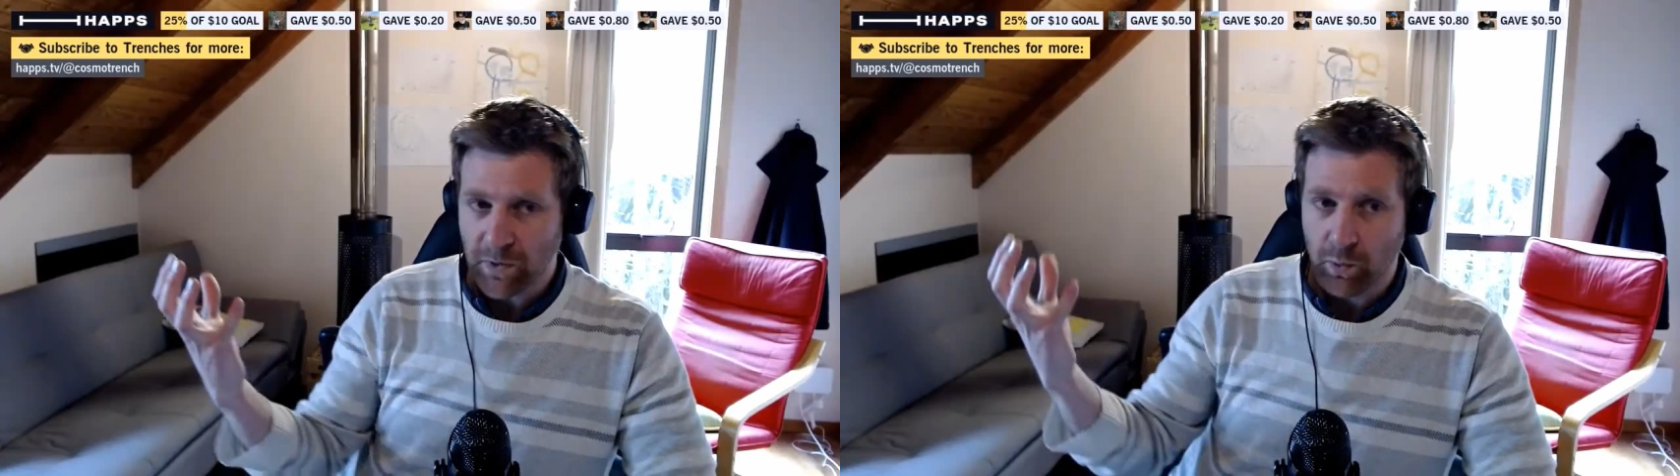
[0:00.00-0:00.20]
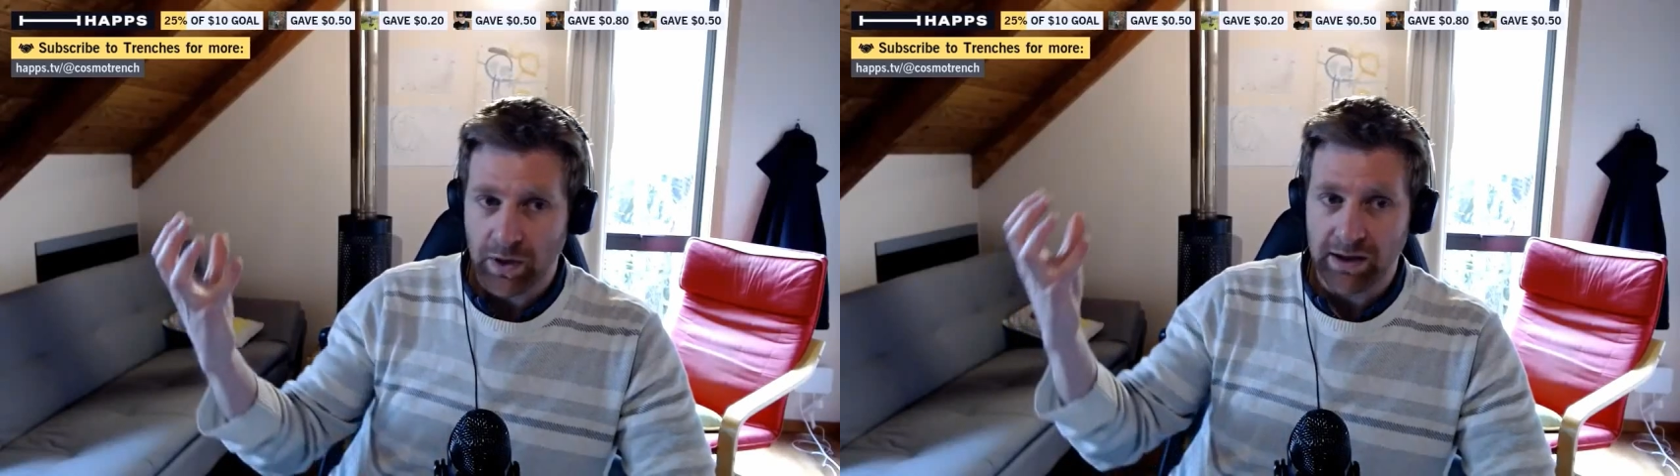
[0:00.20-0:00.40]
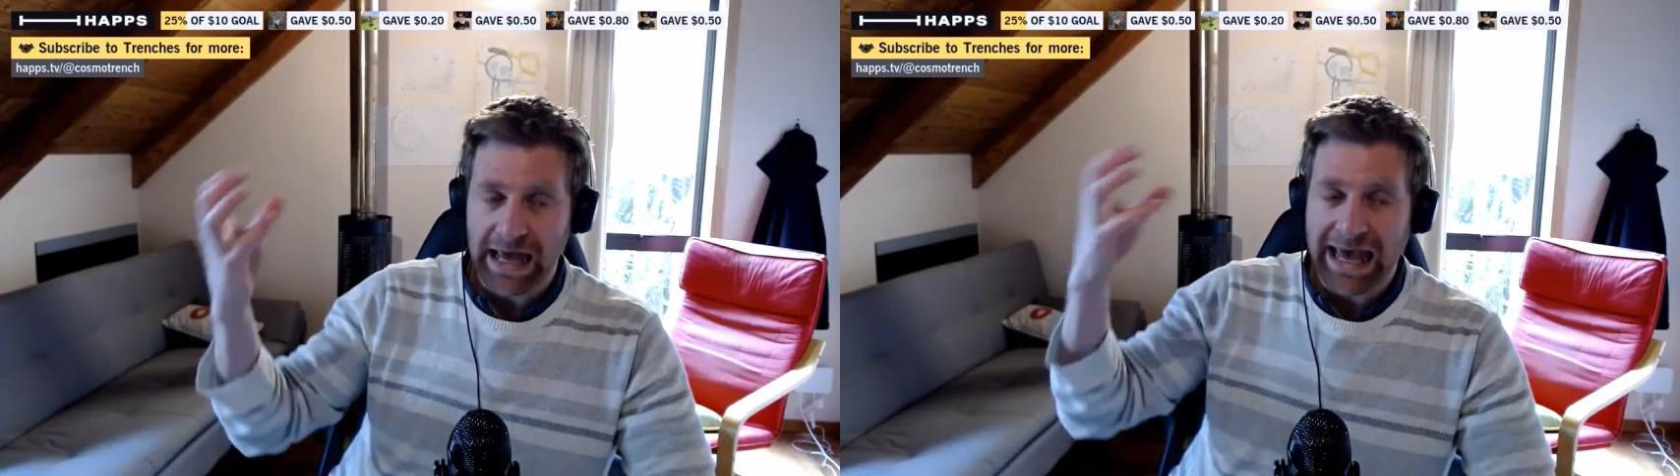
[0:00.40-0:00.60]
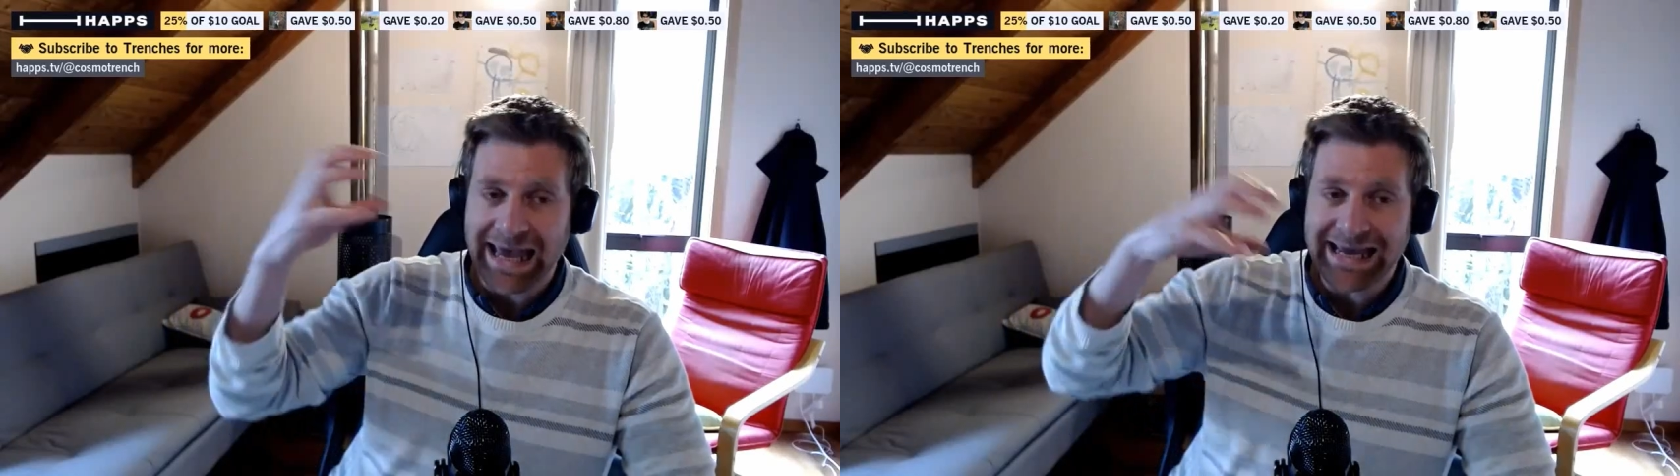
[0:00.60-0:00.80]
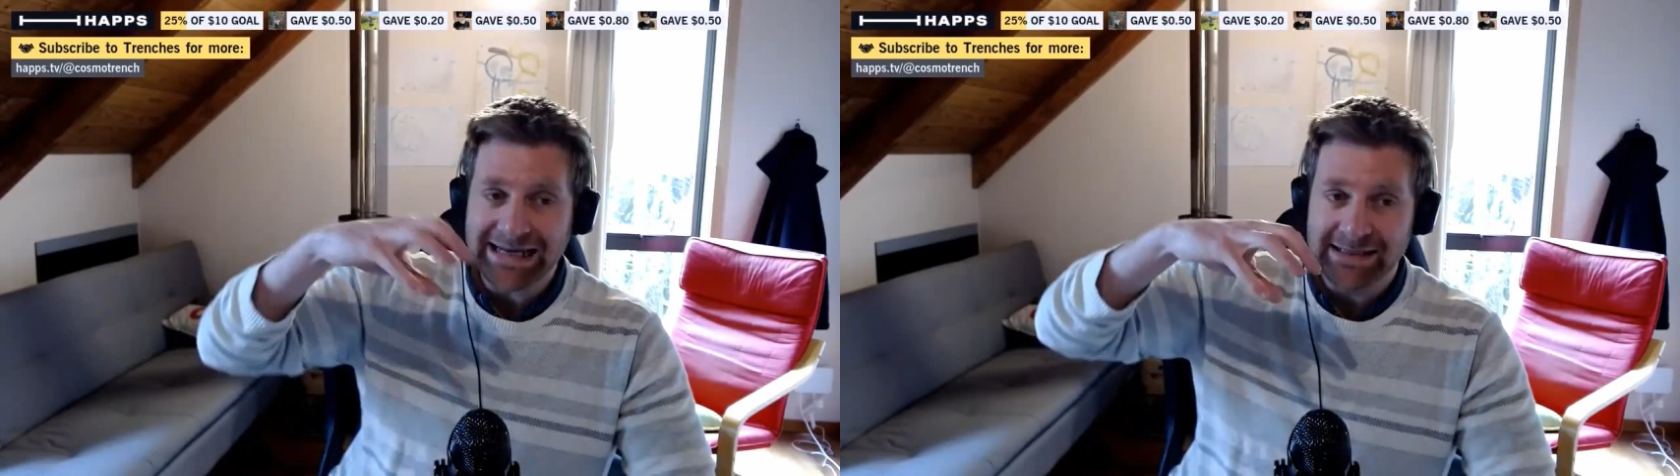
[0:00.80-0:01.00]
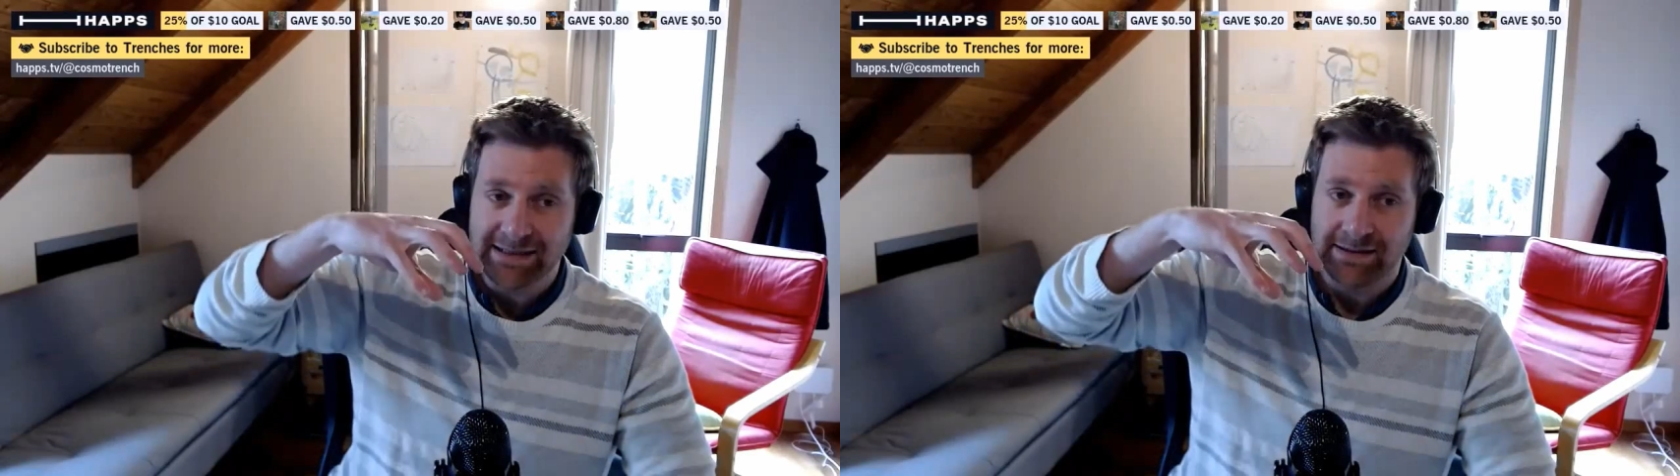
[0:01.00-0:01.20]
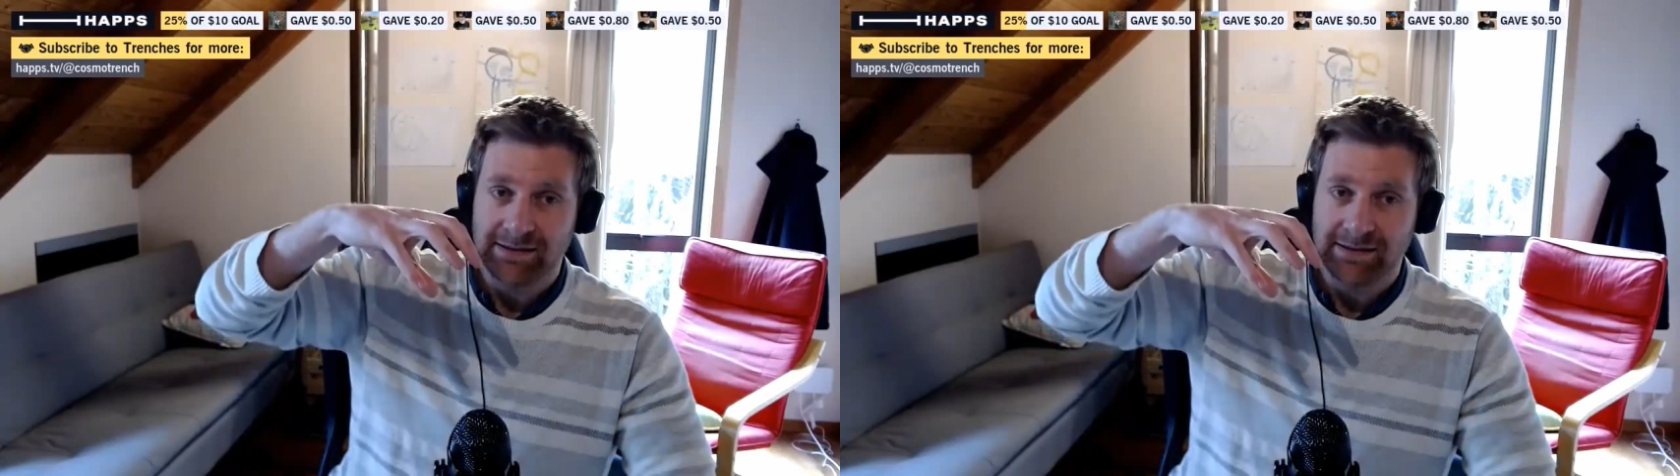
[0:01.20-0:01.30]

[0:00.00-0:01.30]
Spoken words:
will aid